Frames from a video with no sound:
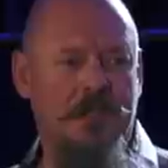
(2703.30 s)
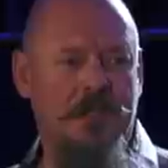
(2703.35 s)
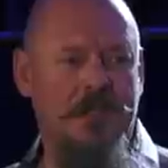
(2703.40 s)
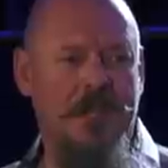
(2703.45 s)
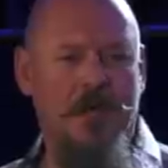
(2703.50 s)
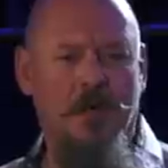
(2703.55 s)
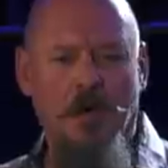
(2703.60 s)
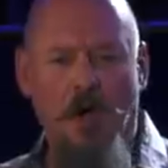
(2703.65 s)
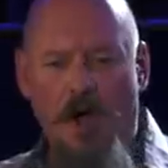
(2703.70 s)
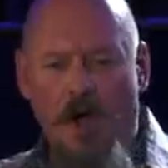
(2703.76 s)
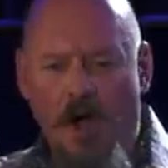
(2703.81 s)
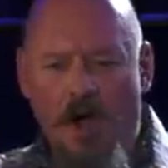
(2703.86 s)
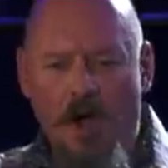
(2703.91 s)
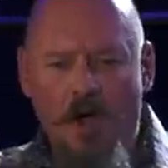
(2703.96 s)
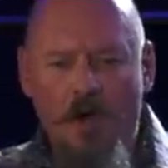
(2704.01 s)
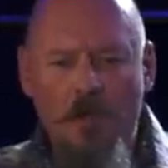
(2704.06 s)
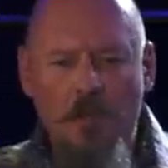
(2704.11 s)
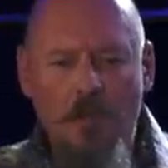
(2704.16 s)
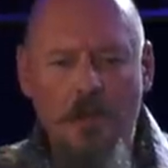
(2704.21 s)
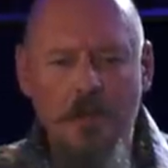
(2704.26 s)
That
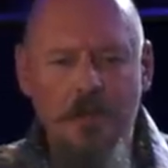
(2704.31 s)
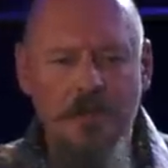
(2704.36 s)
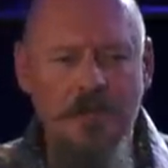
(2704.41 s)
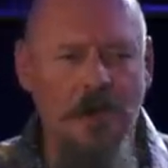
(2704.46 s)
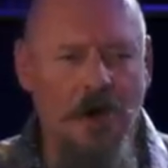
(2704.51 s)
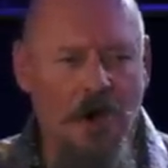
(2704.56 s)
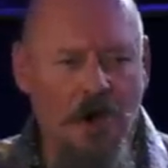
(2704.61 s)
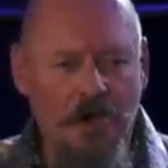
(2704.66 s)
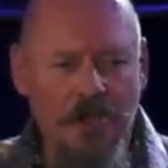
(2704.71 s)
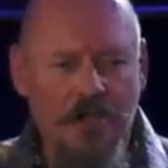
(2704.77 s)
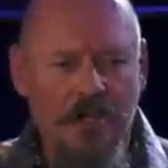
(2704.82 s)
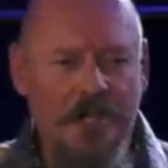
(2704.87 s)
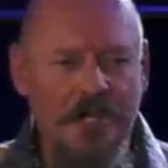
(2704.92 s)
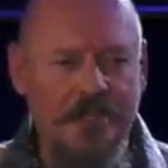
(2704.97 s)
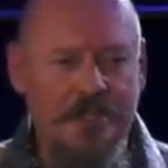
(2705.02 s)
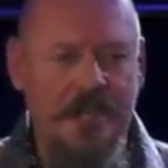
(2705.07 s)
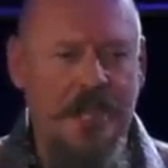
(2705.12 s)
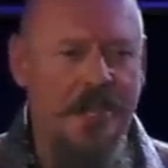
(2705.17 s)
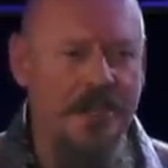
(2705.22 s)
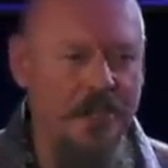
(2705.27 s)
all women are
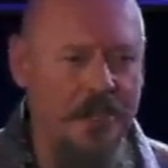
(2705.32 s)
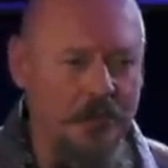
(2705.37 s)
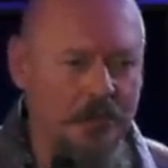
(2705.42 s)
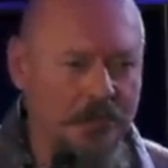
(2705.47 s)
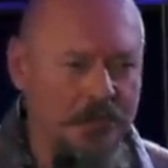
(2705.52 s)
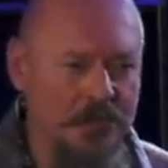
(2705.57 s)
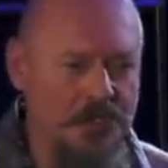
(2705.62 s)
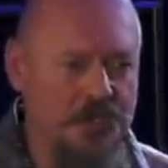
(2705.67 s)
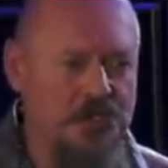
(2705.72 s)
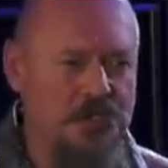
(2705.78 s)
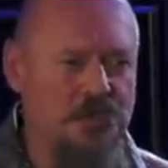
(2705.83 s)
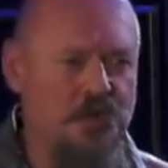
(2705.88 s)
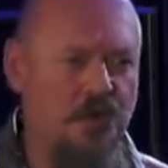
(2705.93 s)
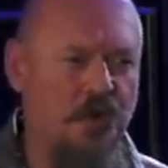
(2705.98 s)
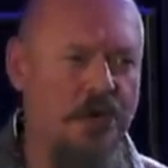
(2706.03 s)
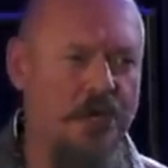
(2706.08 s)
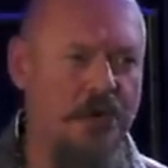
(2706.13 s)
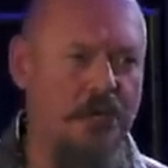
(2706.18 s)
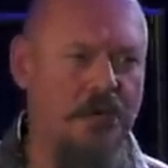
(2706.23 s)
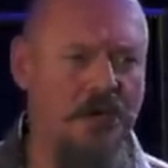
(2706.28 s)
like that and they will
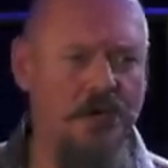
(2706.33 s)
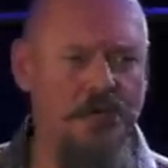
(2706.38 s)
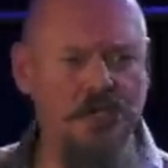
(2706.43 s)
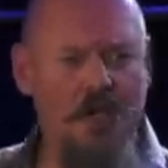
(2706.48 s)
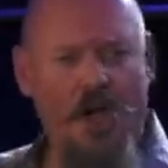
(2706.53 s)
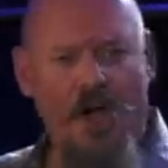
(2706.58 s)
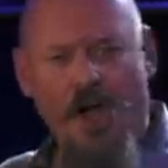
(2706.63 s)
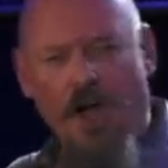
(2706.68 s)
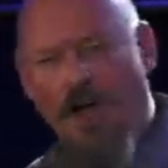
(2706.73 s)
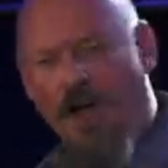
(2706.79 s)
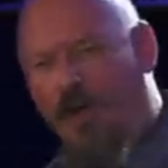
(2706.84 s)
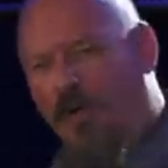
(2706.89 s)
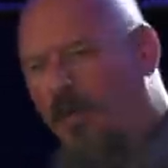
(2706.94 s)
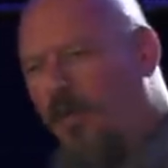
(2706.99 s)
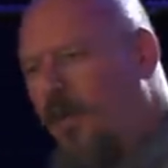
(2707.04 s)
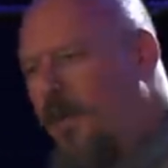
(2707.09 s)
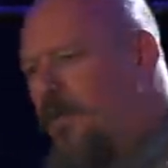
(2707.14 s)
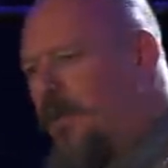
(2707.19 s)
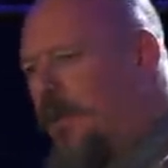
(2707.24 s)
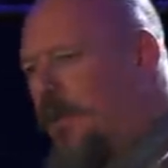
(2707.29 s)
destroy your marriage. All
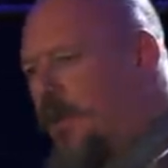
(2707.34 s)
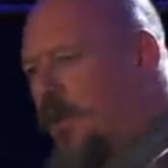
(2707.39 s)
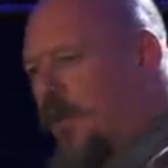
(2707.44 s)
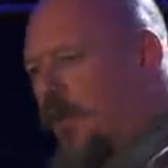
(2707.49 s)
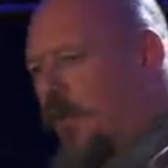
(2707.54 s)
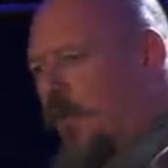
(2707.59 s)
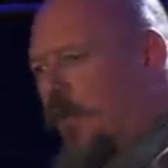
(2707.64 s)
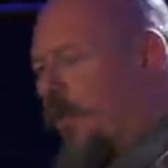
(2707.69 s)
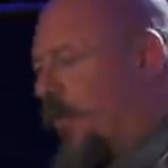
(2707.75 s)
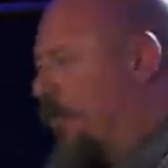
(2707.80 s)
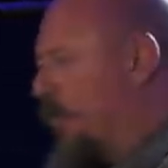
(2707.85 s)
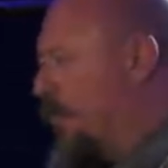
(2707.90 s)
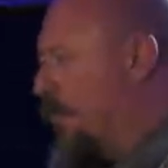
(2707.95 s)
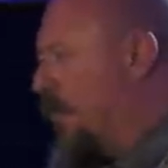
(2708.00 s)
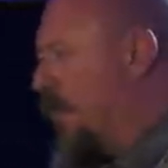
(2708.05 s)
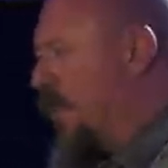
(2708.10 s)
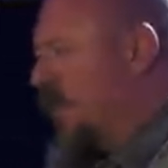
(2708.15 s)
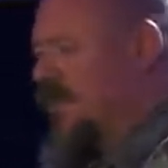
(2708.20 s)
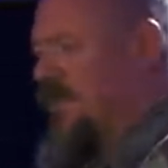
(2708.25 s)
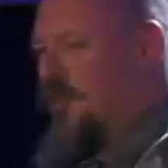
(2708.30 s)
women will
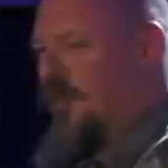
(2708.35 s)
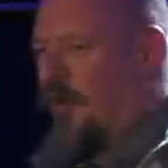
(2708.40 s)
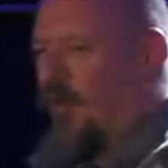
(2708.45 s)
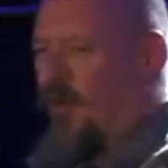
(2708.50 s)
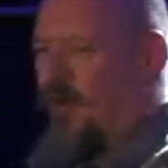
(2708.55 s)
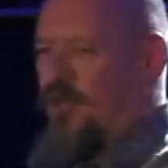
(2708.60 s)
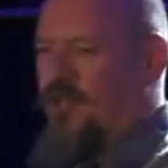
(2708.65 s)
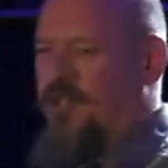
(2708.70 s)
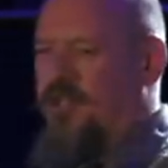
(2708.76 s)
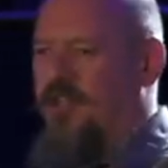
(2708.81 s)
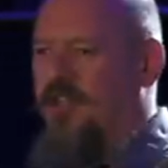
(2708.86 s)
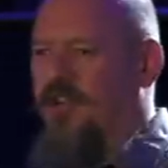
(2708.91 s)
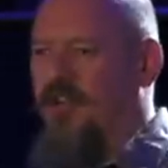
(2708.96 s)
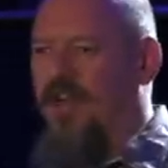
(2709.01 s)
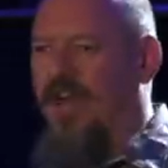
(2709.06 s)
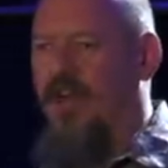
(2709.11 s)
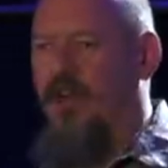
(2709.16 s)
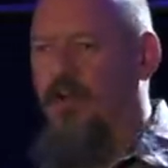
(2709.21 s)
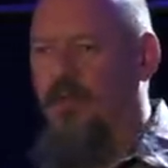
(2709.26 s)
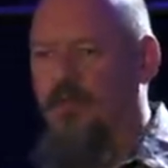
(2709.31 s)
put torch to their
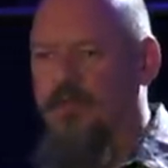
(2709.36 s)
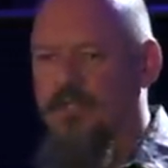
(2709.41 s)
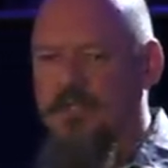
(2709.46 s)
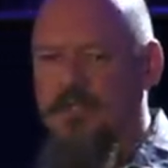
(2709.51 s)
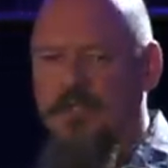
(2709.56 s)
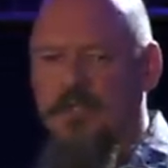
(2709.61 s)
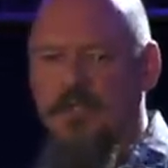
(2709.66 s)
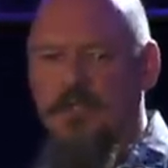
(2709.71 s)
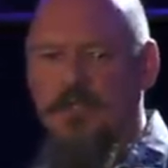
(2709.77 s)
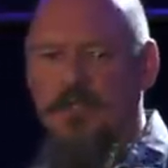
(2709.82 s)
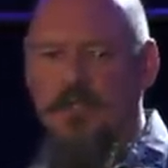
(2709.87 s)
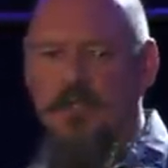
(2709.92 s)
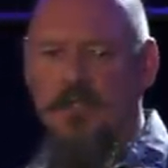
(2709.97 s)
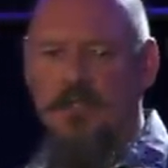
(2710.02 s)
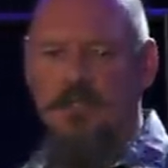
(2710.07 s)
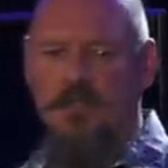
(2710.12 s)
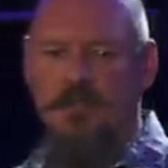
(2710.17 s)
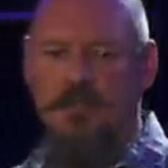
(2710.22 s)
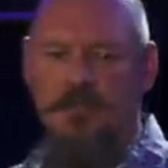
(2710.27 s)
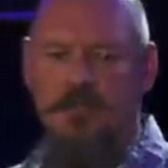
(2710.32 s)
homes.
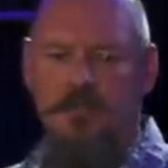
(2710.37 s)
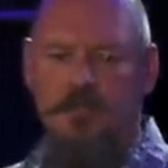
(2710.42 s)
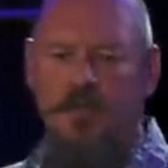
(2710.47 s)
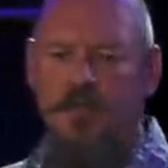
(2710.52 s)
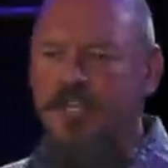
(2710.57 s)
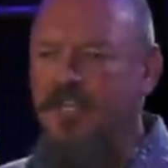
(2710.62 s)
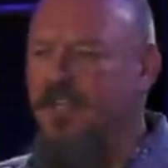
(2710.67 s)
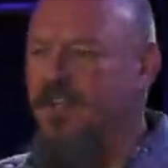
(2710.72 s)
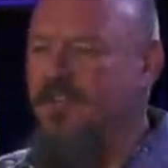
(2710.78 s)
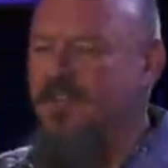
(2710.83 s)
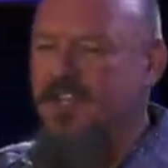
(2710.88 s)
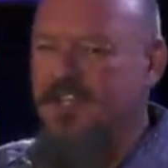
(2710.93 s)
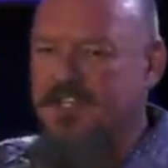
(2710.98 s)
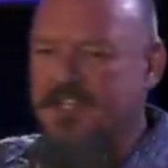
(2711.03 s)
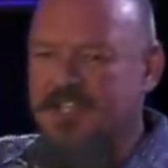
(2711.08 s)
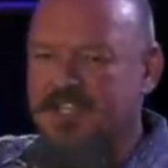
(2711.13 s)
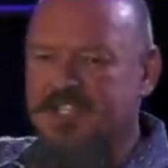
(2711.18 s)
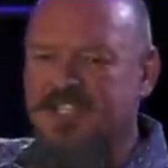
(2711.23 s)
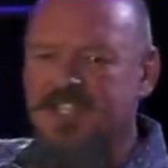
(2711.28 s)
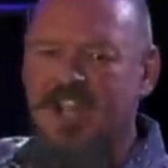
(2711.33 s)
We live in a
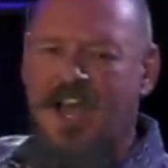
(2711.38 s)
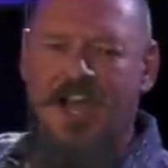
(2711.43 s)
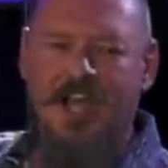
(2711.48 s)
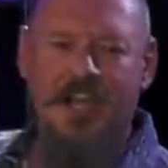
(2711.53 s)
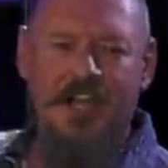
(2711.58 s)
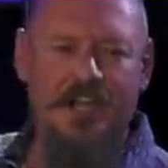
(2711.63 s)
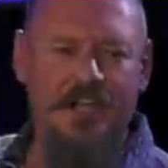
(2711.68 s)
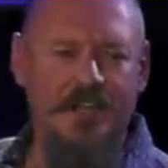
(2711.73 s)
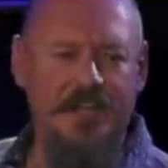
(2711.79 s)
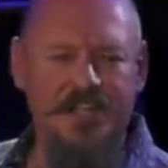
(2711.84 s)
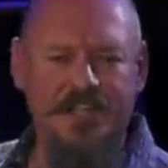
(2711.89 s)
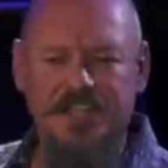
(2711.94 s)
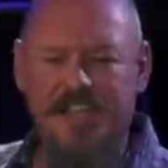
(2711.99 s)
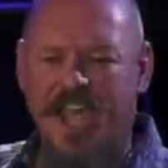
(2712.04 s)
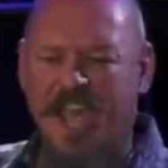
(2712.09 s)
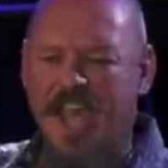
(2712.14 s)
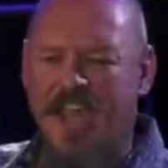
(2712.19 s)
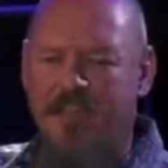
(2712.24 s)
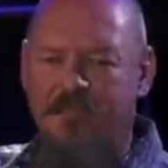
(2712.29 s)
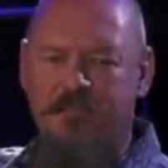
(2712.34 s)
society that's
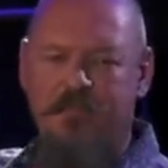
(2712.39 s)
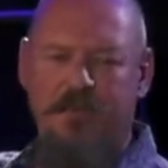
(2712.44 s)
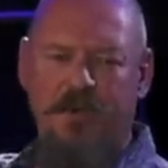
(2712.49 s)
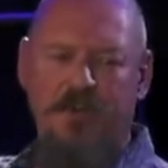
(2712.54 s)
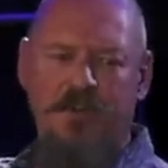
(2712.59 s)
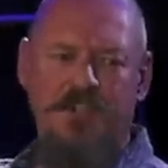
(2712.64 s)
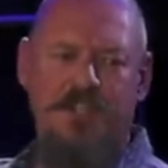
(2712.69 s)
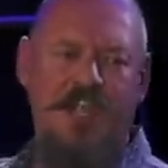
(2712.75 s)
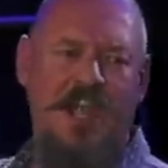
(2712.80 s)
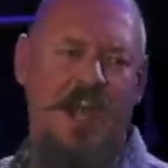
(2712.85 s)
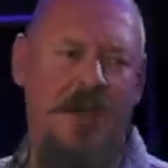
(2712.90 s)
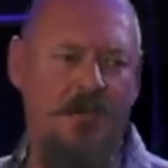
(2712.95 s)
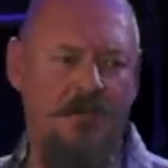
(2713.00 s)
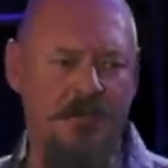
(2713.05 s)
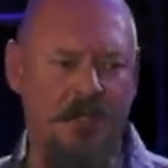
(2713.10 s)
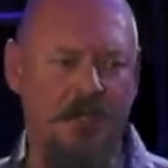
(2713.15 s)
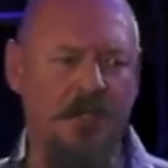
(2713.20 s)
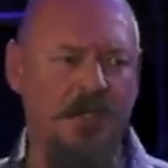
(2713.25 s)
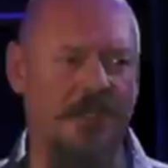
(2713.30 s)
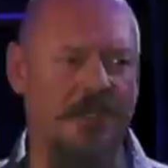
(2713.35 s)
half burnt out
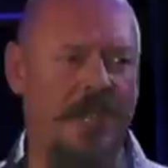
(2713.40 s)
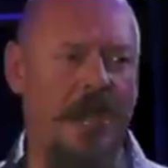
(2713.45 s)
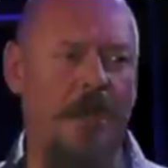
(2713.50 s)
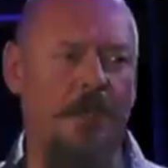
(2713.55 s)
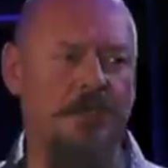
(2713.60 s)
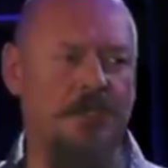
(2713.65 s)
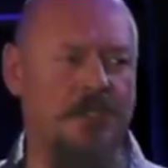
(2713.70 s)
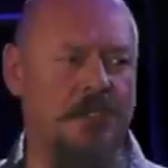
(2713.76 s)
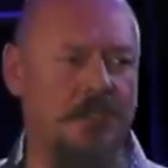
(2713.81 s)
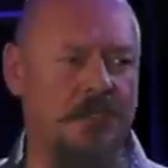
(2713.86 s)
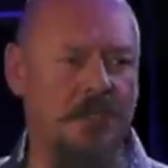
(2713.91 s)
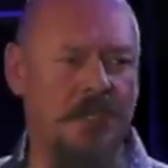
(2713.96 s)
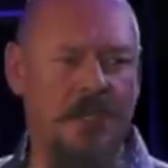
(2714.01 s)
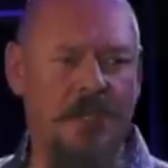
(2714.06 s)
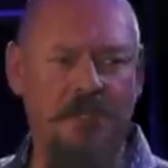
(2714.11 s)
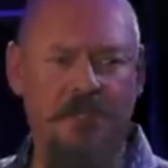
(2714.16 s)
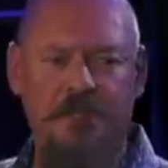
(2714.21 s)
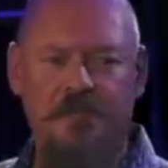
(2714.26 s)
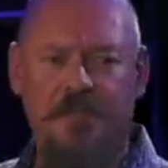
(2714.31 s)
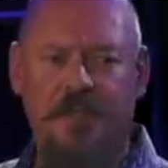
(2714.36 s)
and collapsing
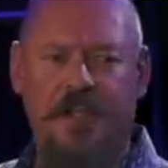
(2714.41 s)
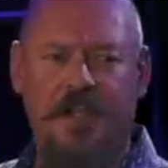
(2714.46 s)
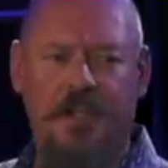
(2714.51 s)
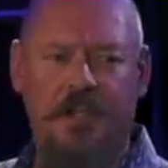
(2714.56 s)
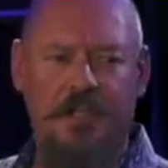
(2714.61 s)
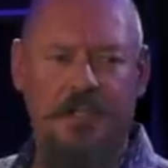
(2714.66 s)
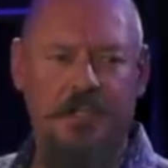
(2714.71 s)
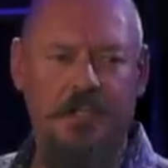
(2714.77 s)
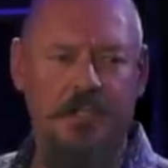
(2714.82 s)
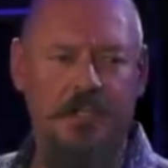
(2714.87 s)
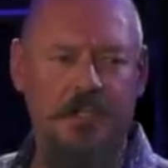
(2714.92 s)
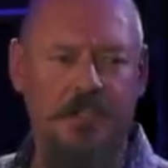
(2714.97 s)
and failing.